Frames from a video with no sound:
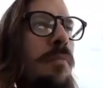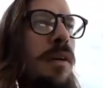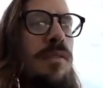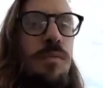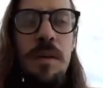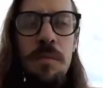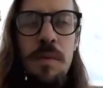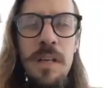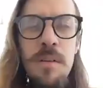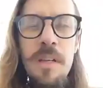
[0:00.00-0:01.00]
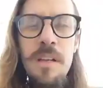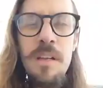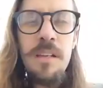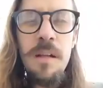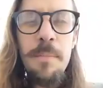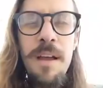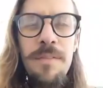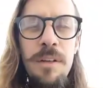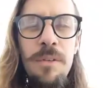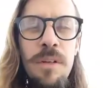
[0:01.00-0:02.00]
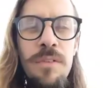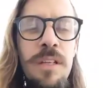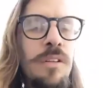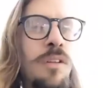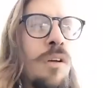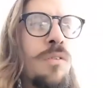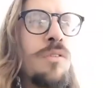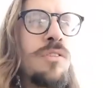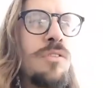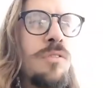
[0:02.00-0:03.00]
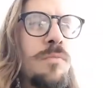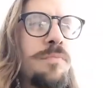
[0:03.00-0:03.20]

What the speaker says: But we ended up having a really close